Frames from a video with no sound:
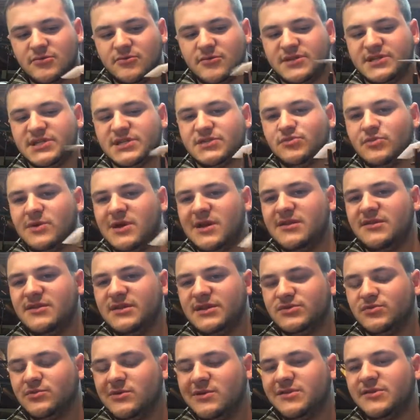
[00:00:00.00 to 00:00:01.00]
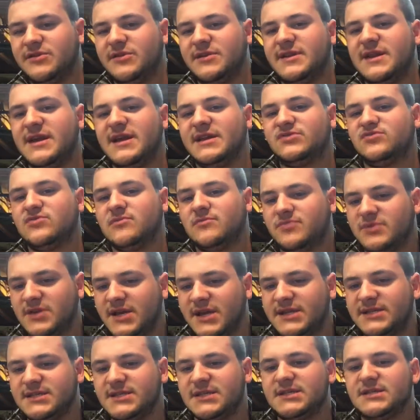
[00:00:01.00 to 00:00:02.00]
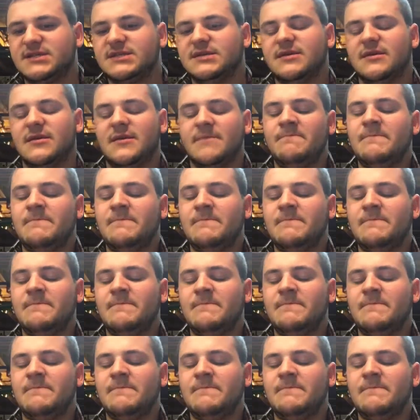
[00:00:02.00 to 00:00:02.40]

which is what this 130S replaces,